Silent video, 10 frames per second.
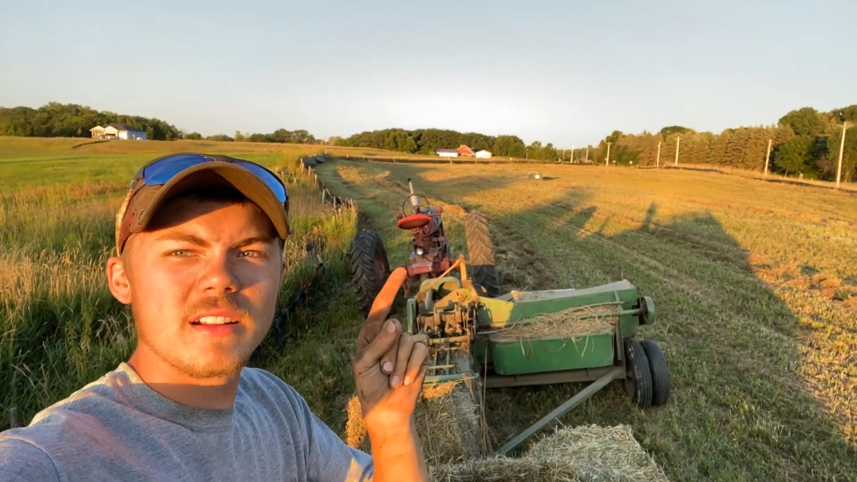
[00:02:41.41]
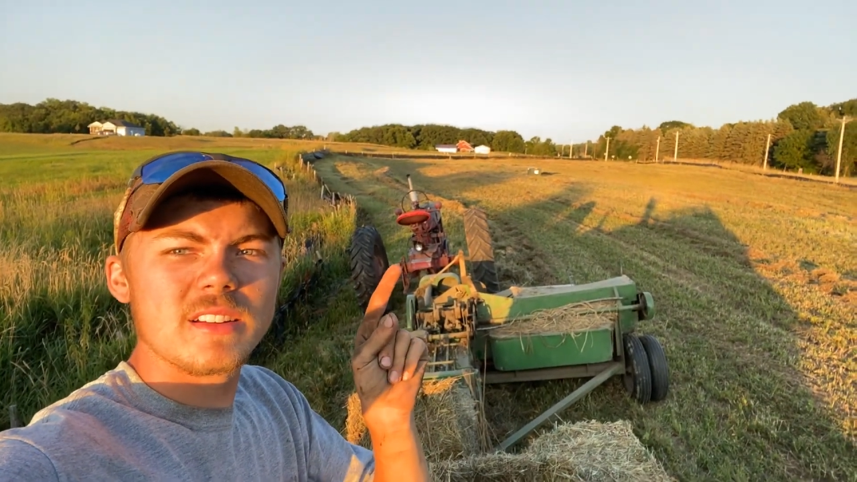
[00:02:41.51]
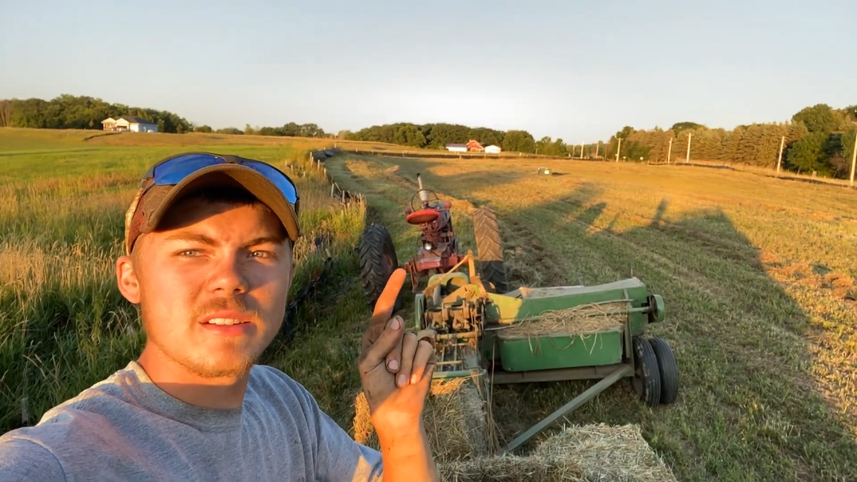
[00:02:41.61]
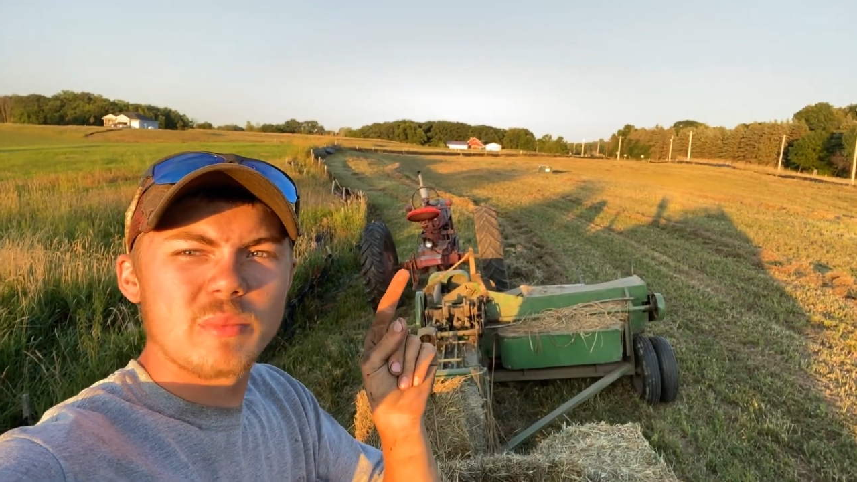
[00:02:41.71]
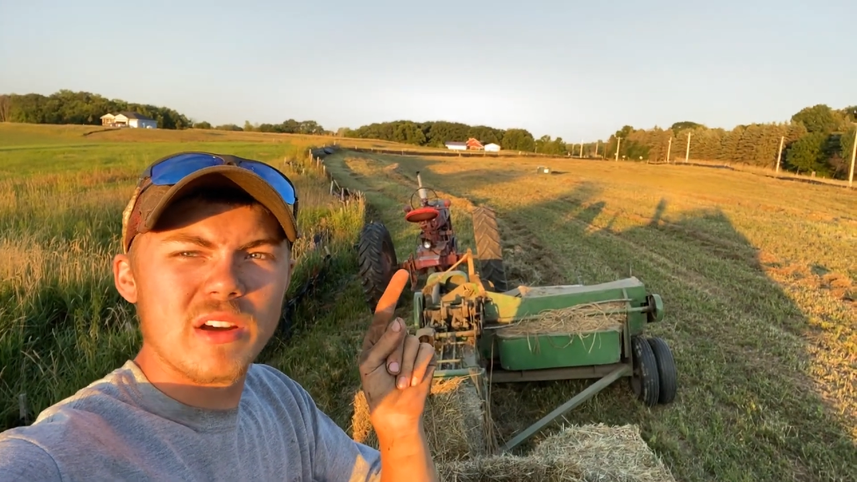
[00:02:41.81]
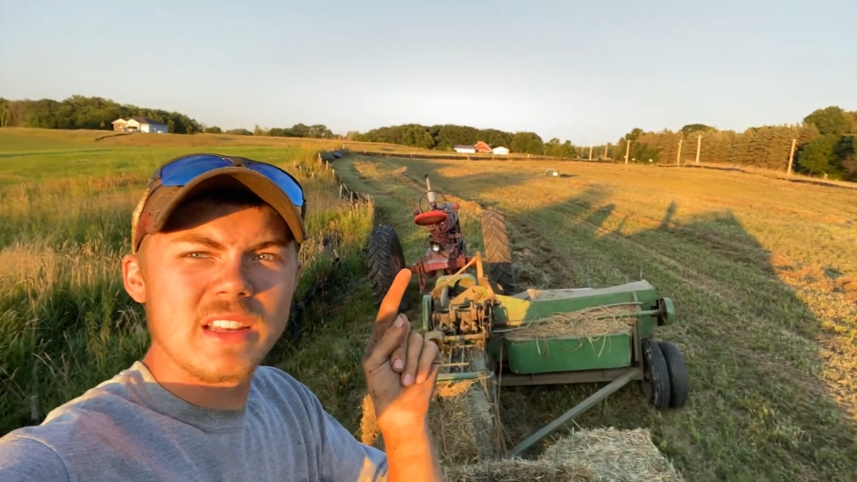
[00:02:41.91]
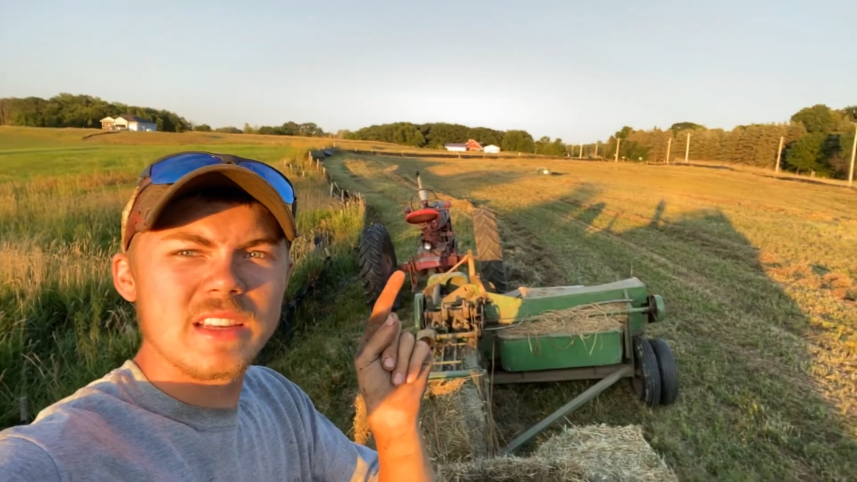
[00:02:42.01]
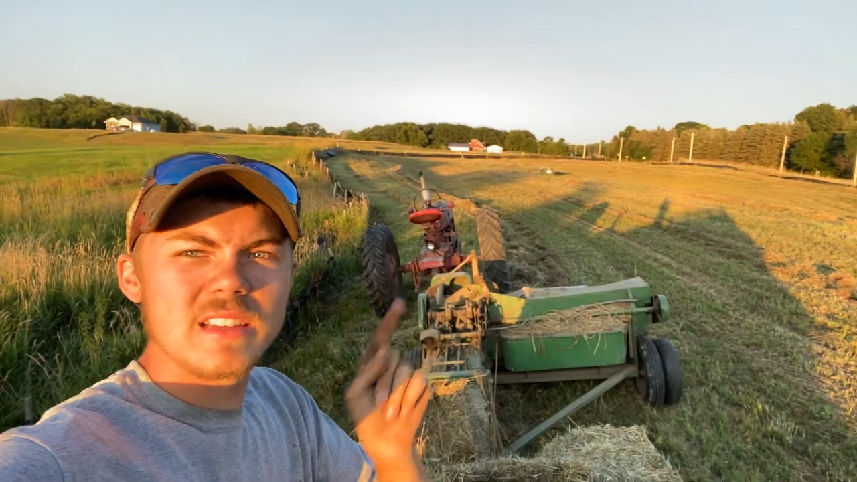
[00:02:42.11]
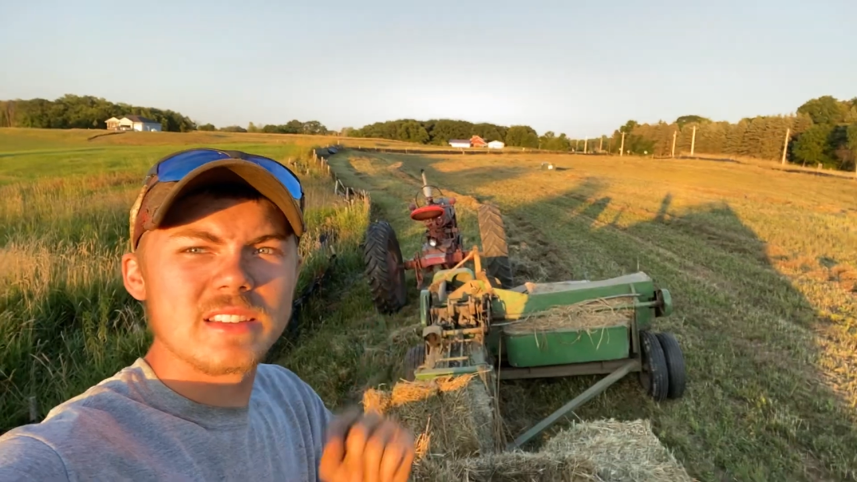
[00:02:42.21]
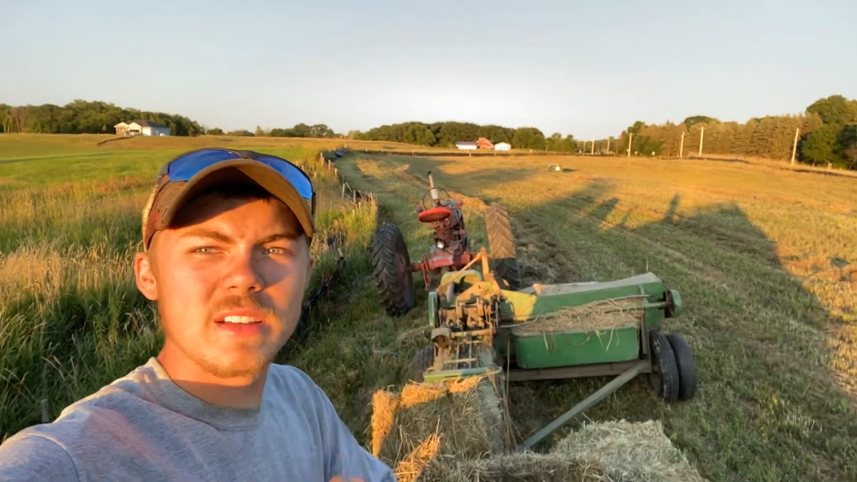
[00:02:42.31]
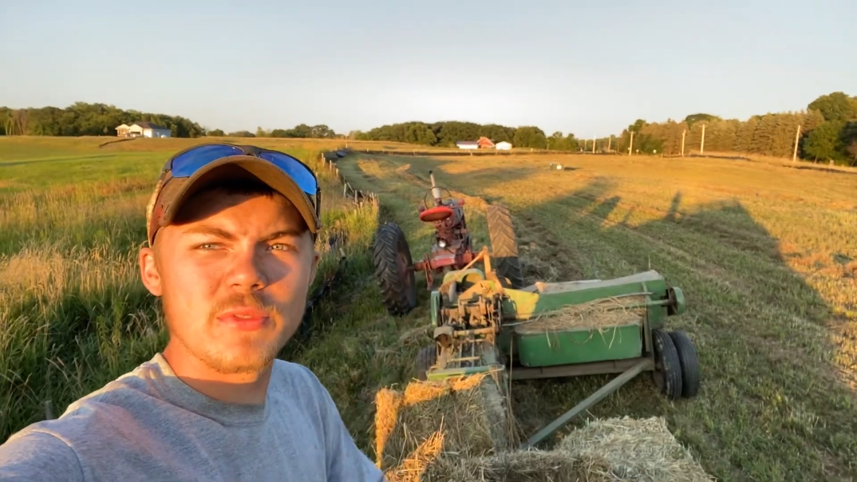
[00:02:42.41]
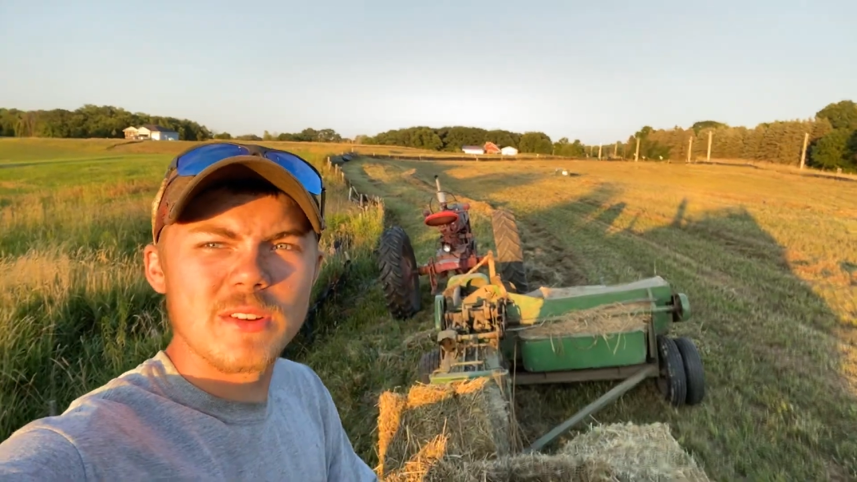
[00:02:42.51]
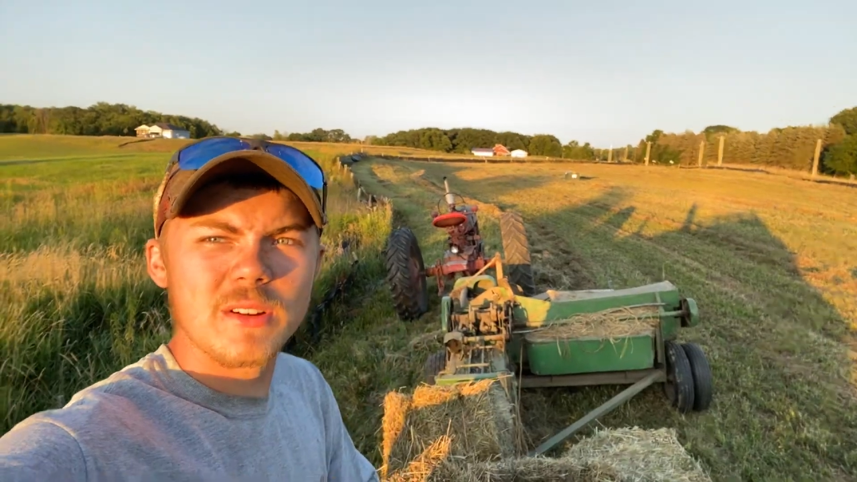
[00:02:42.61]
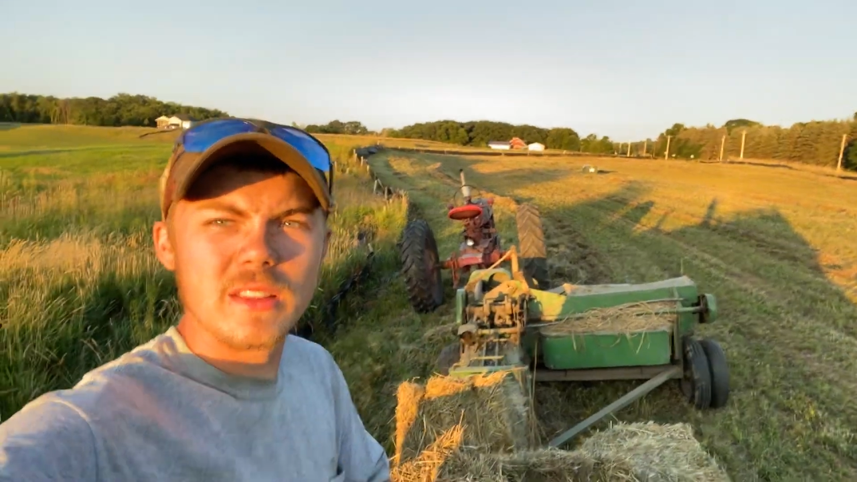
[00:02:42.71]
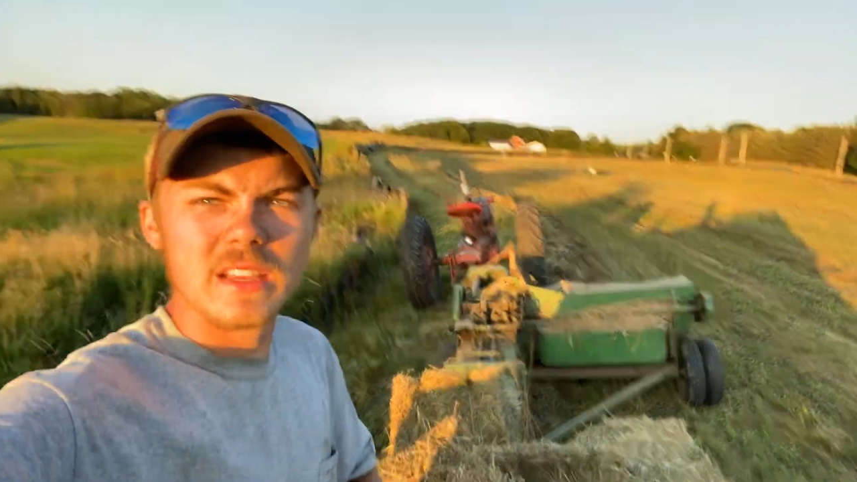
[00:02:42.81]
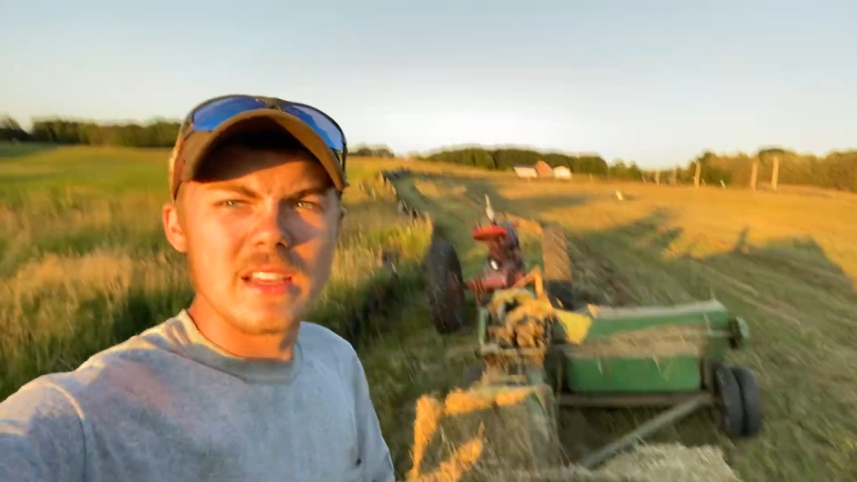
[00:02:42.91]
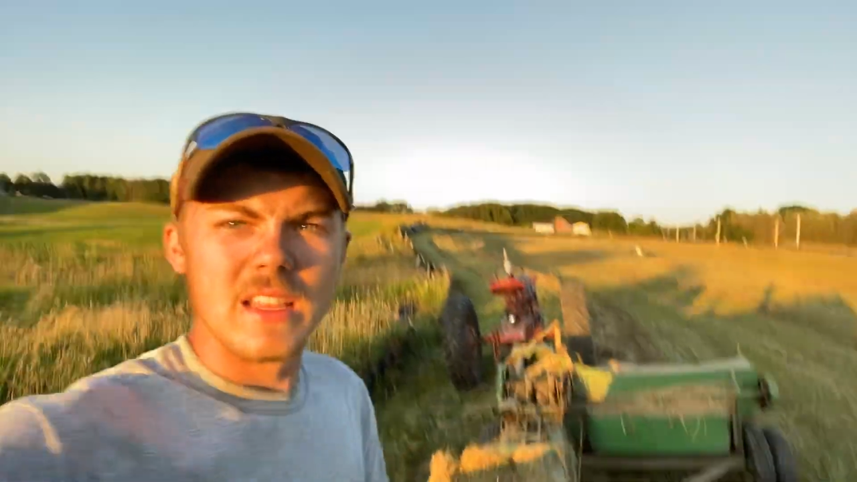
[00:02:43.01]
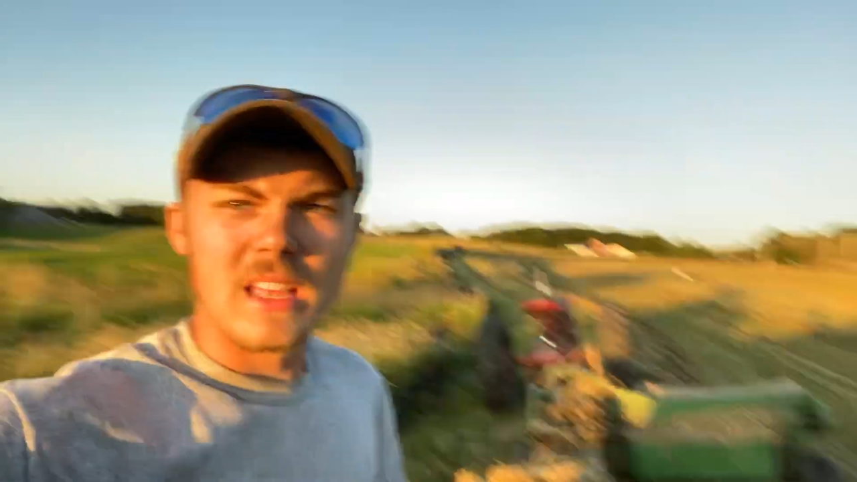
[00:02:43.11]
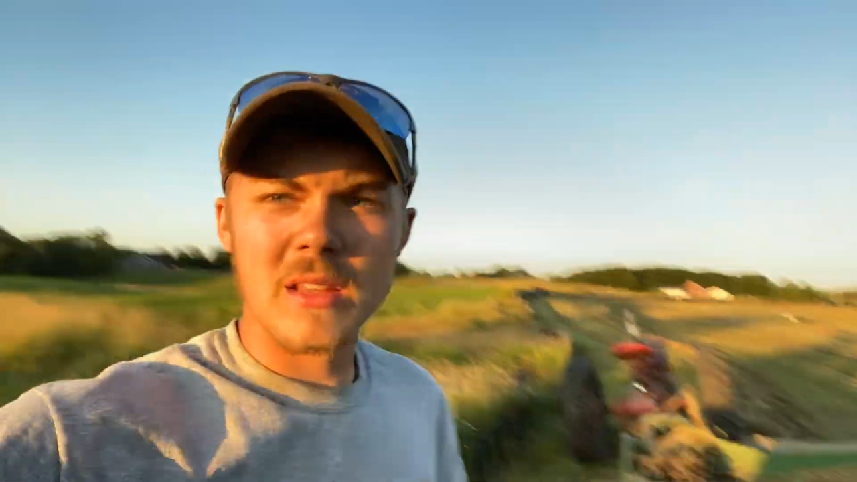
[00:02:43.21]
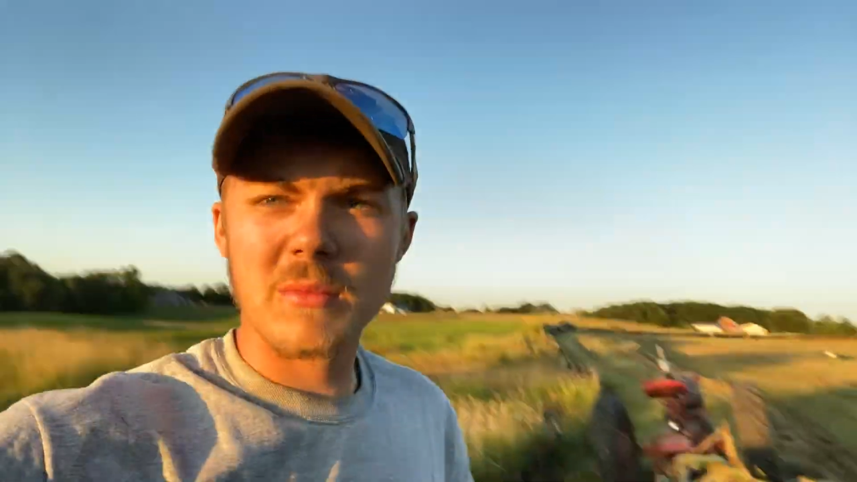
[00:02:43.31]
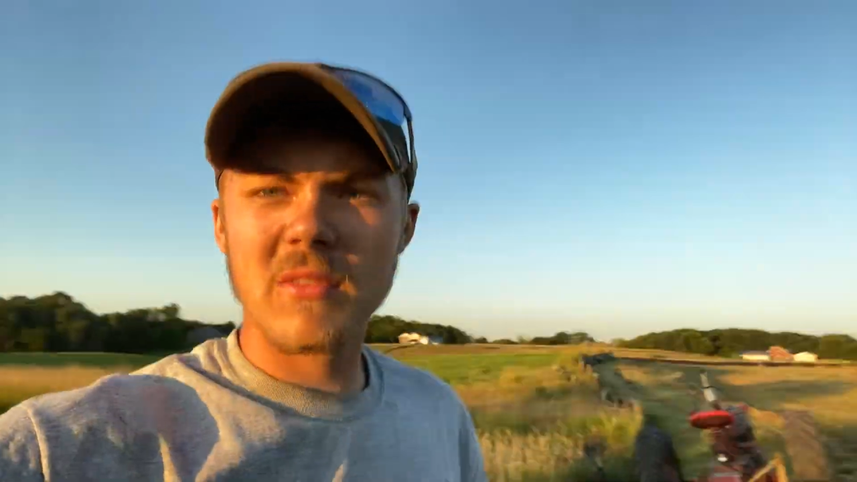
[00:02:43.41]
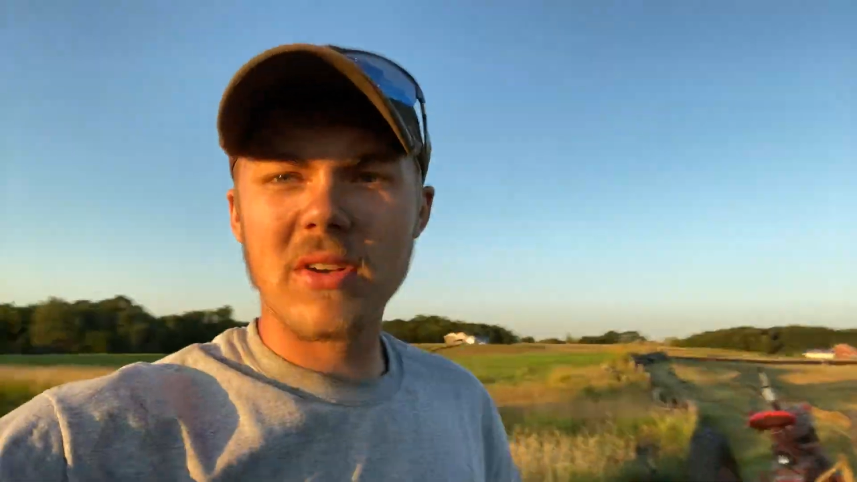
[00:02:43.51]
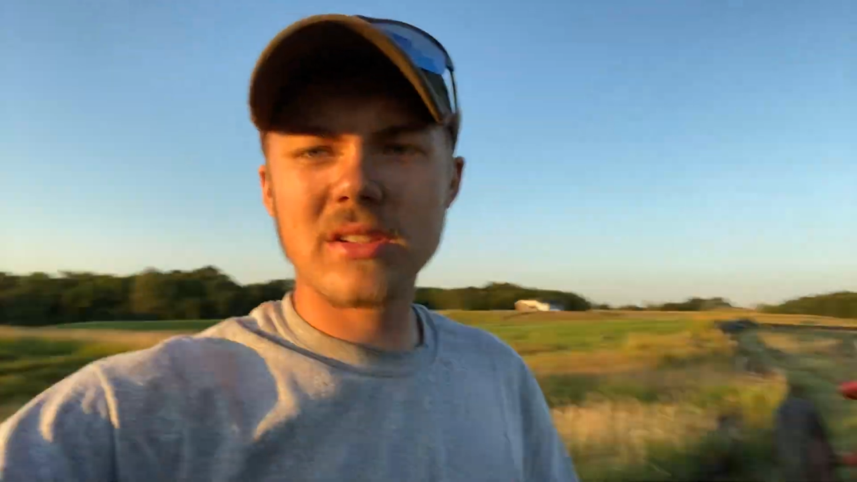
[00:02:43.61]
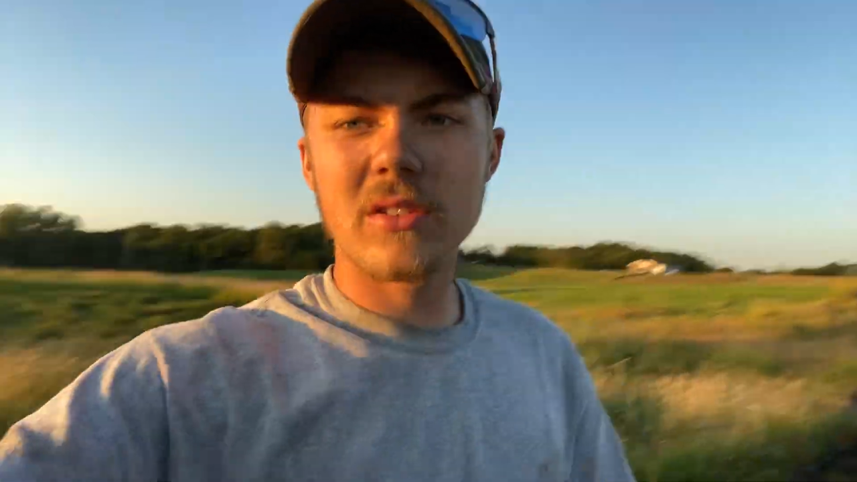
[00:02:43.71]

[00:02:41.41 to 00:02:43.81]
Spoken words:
This pointing is difficult. And then we've also